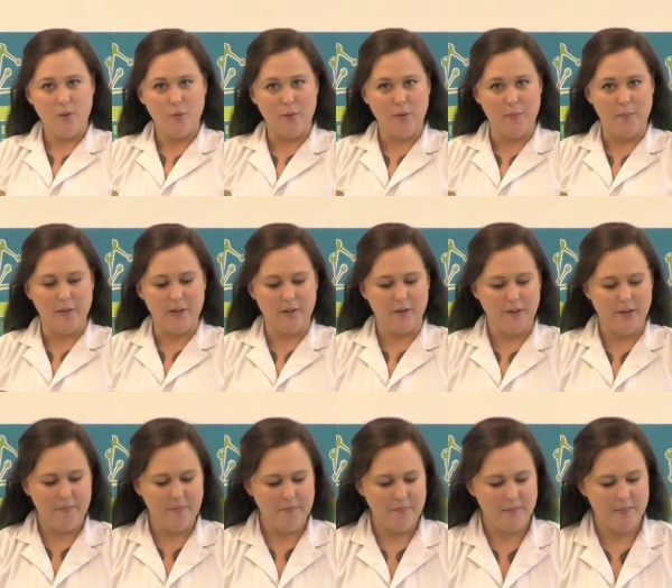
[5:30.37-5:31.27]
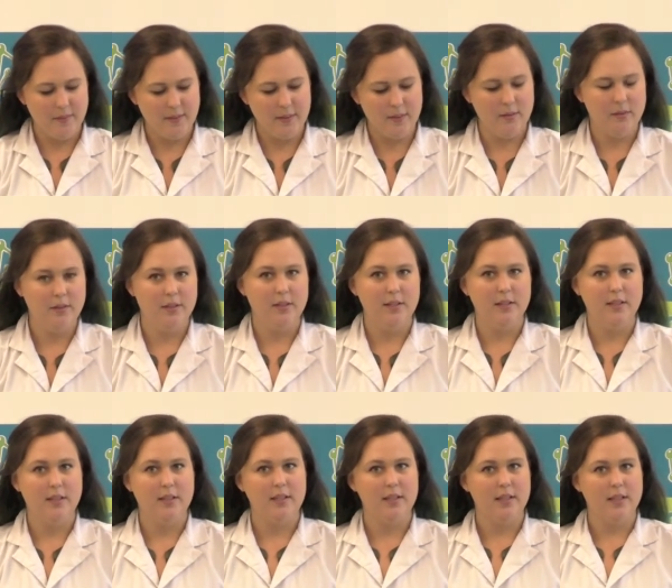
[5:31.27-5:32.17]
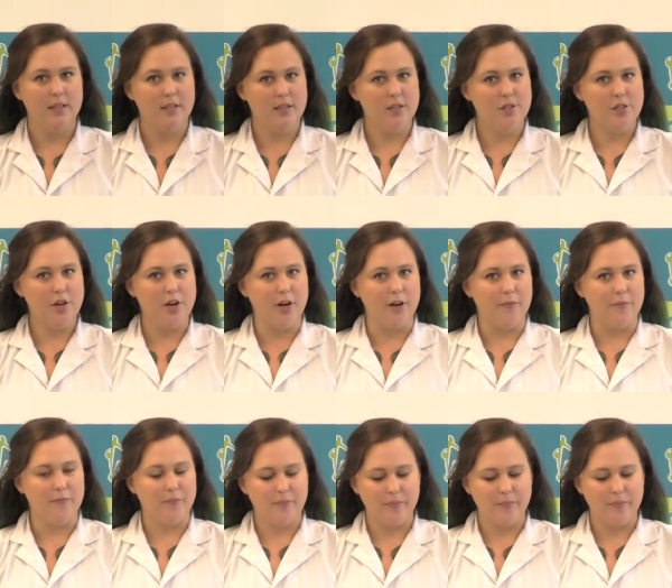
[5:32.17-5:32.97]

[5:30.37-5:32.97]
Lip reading: whipping cream and a jar.